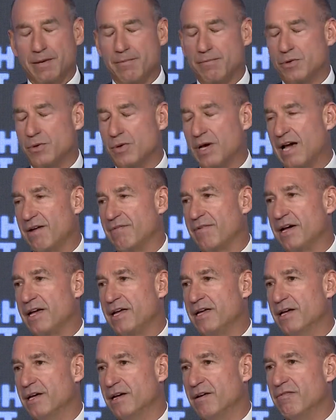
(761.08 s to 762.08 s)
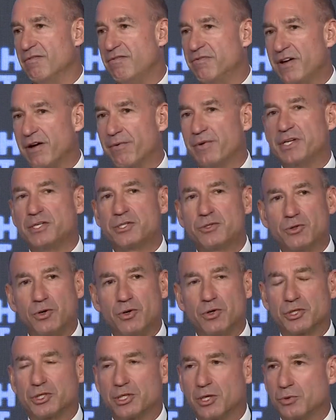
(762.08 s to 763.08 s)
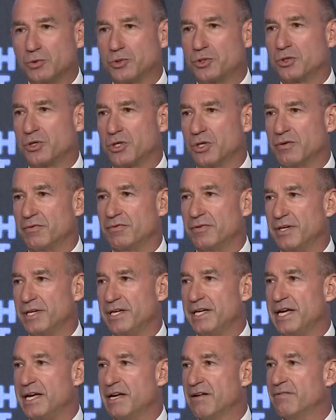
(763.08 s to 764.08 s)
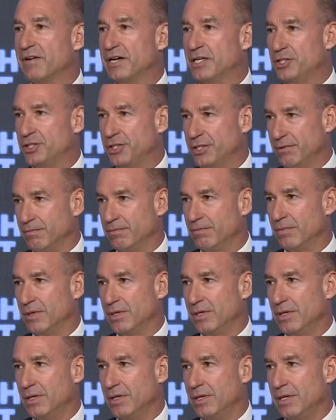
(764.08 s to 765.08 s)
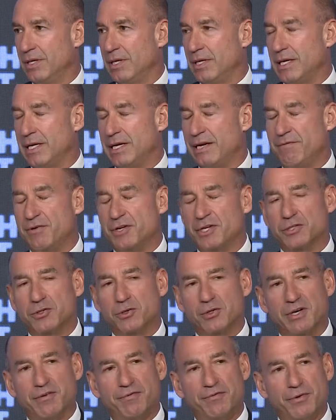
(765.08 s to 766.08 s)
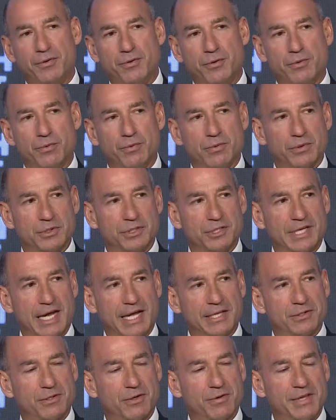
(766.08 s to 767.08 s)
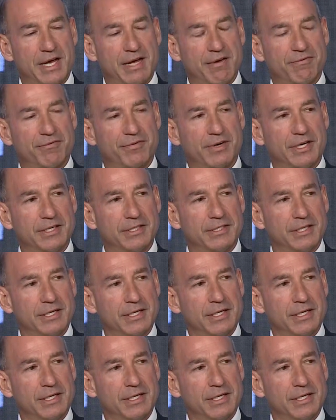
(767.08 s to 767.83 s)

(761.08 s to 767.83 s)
You have a very strong culture of innovation. And if you just look at a few stats on that front,